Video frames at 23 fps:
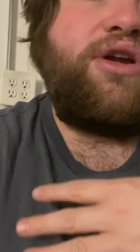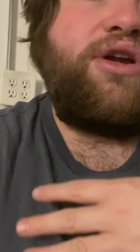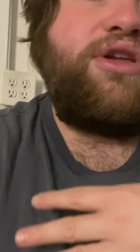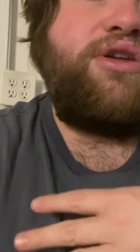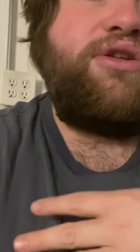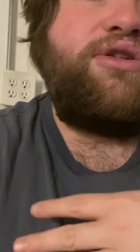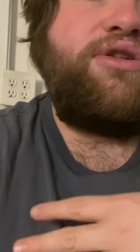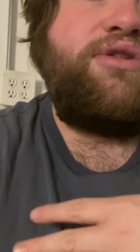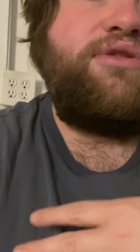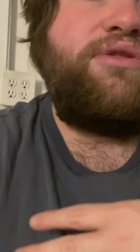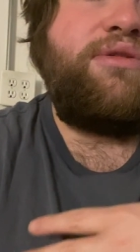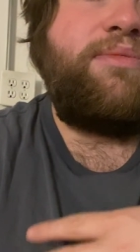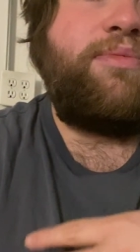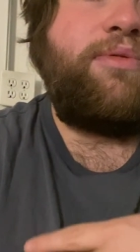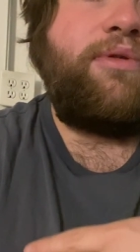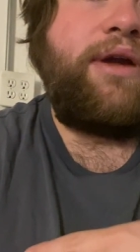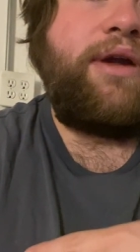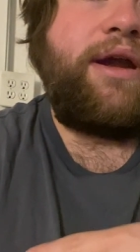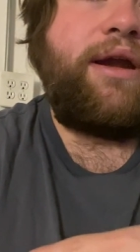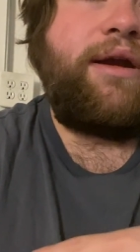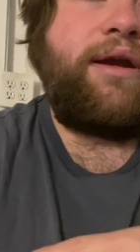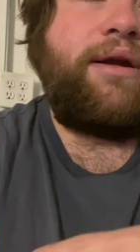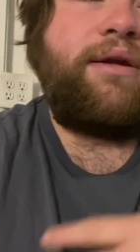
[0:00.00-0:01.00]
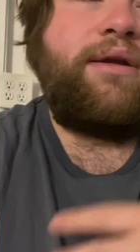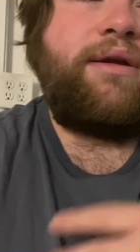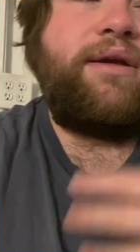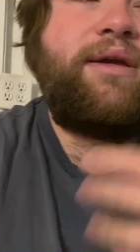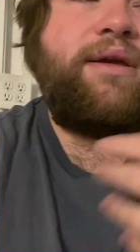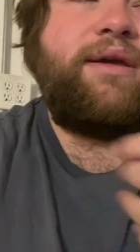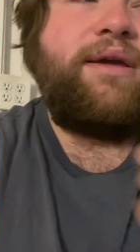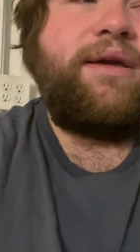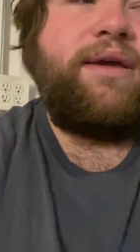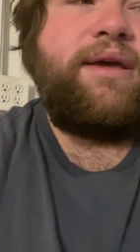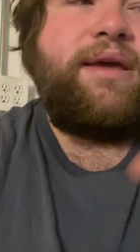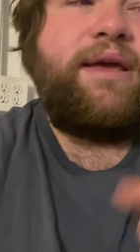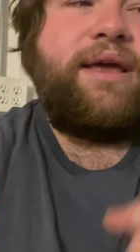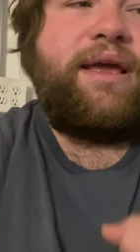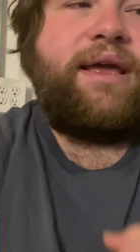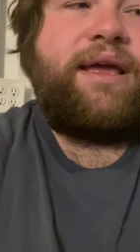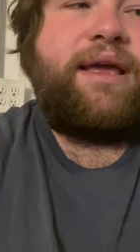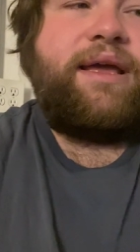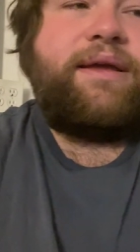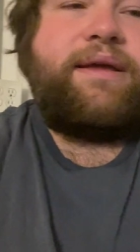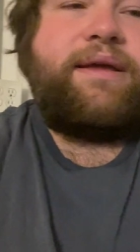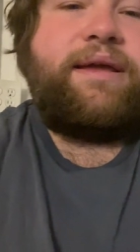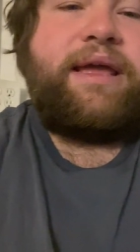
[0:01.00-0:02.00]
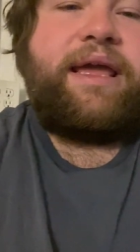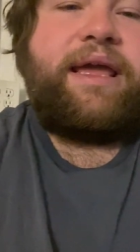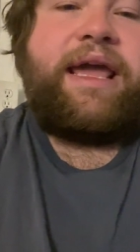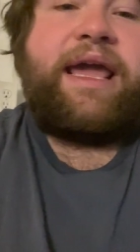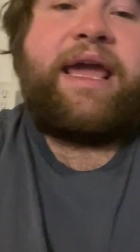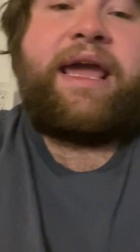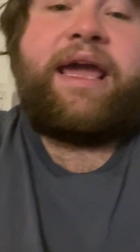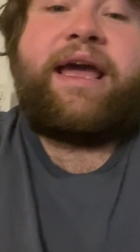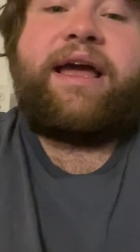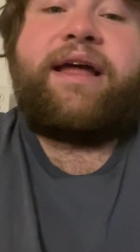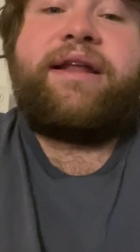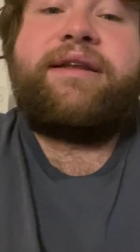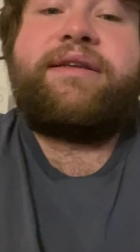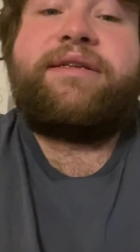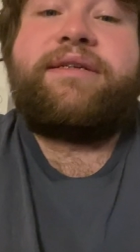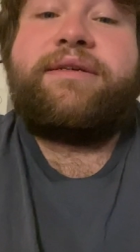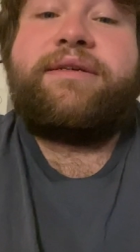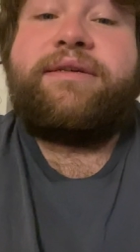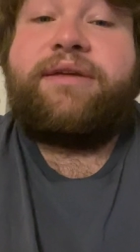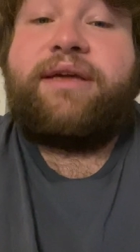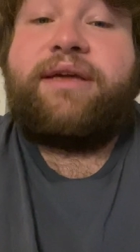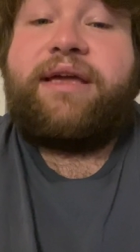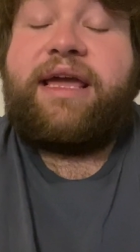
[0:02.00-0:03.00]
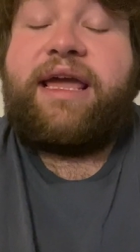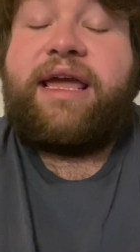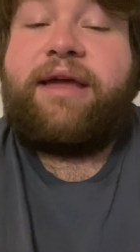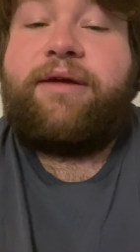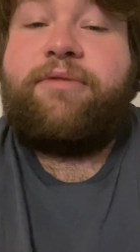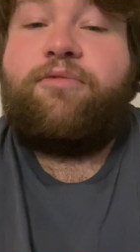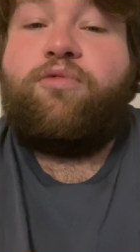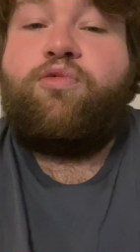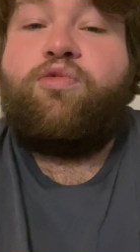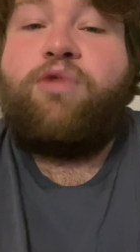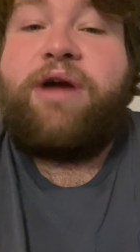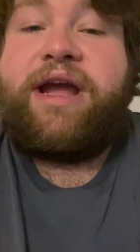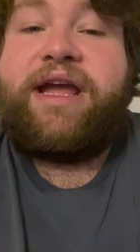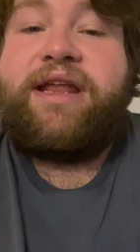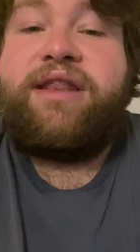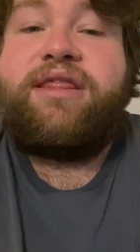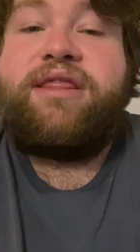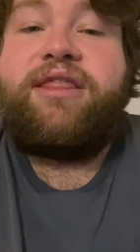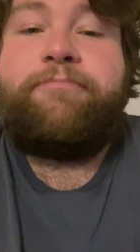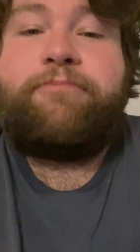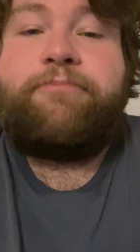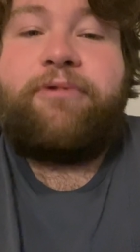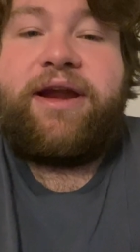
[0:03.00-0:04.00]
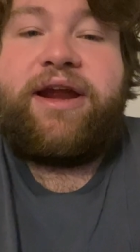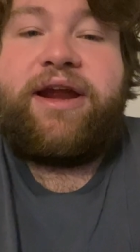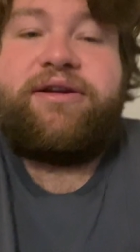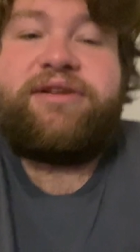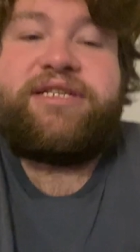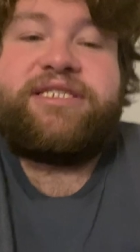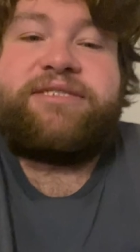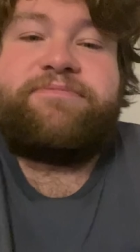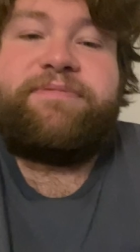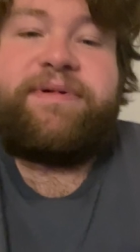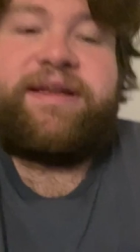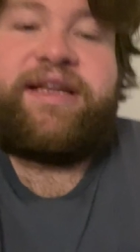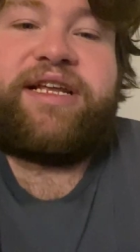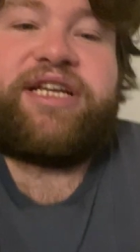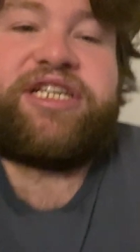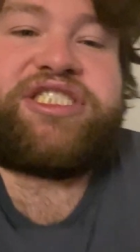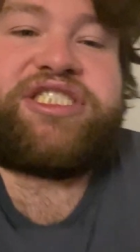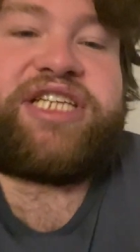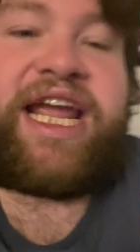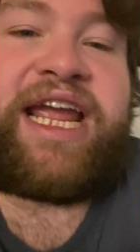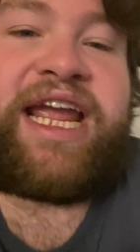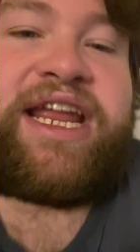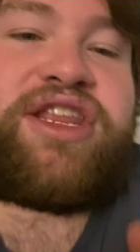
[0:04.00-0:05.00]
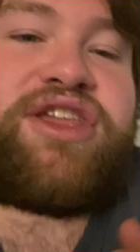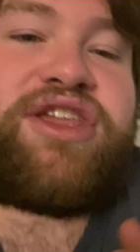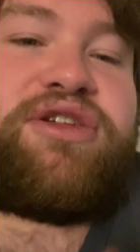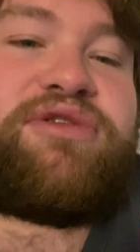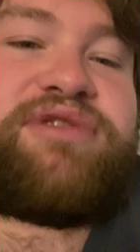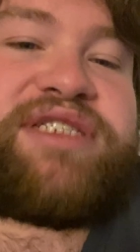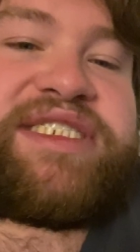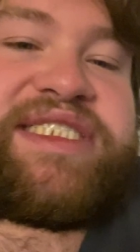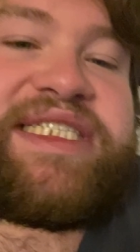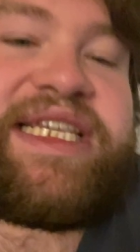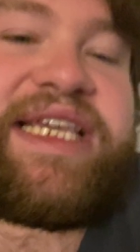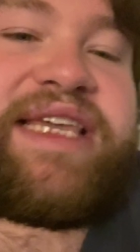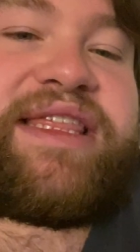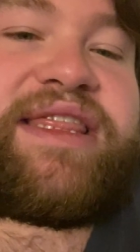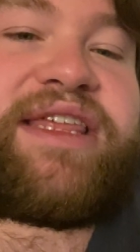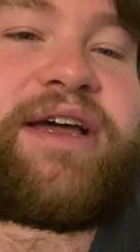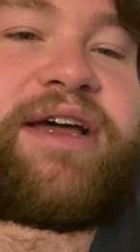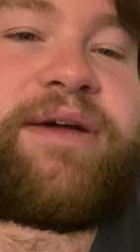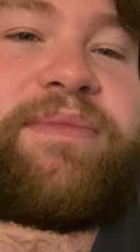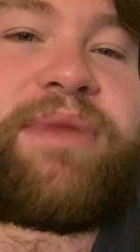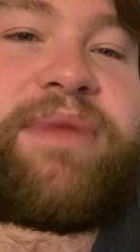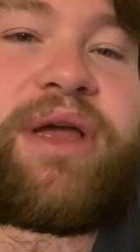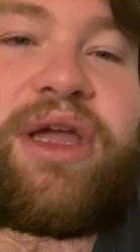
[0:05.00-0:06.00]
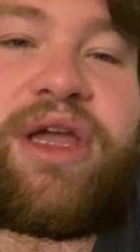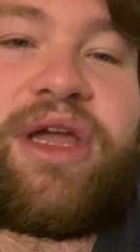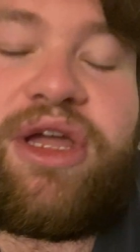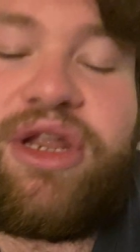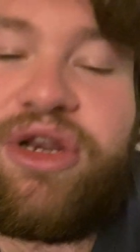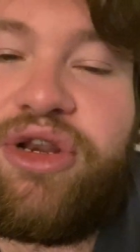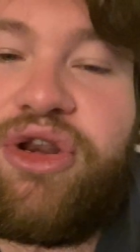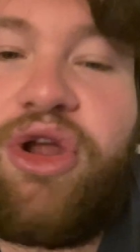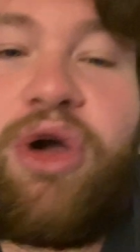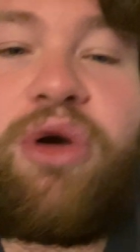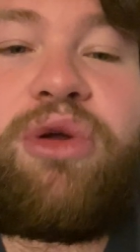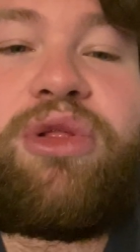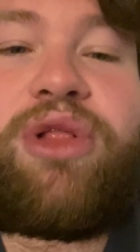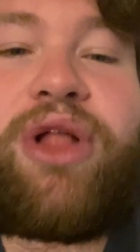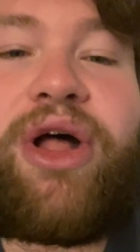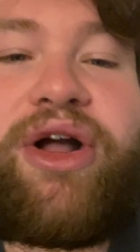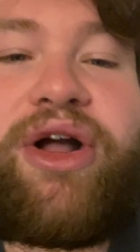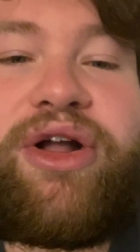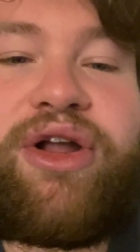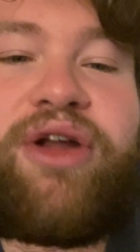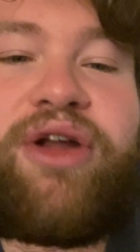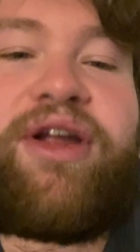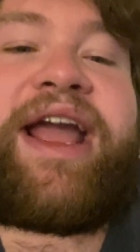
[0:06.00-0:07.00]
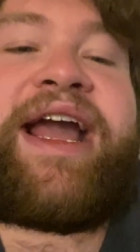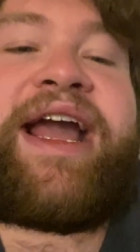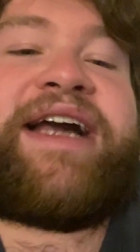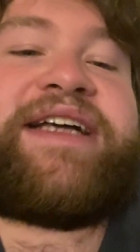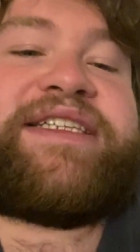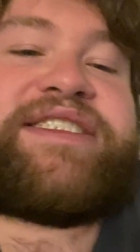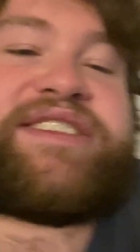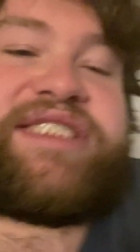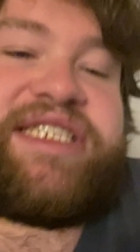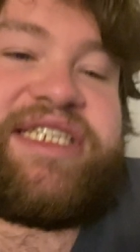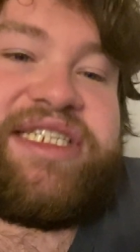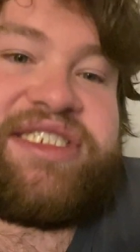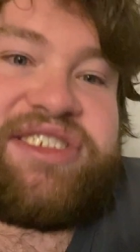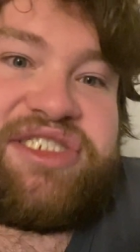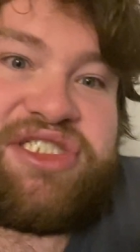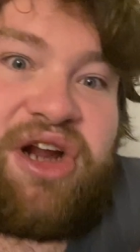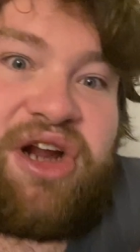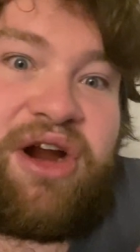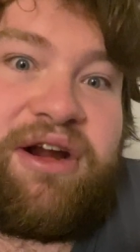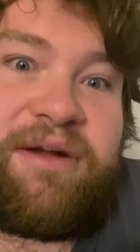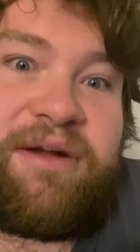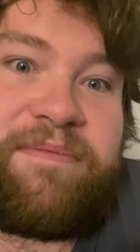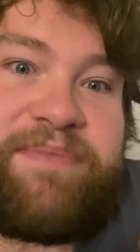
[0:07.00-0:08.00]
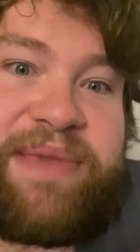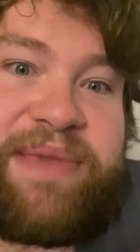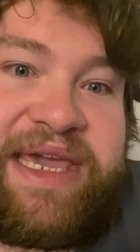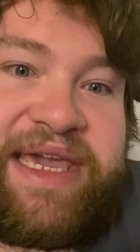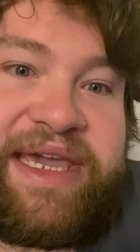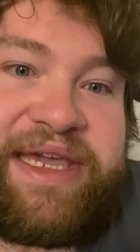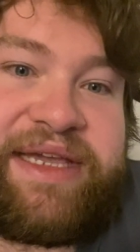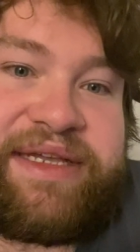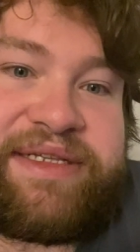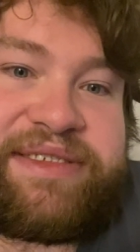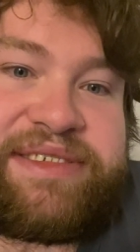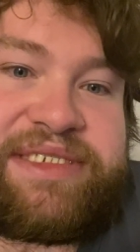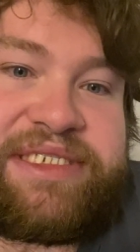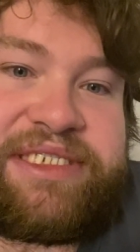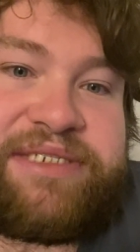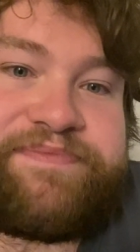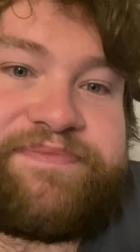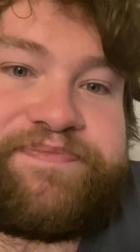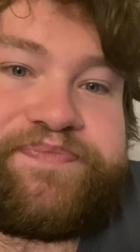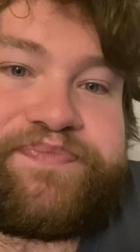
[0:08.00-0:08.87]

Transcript: you do the prayer. And when the prayer is finished and you see them no longer as these dark beings,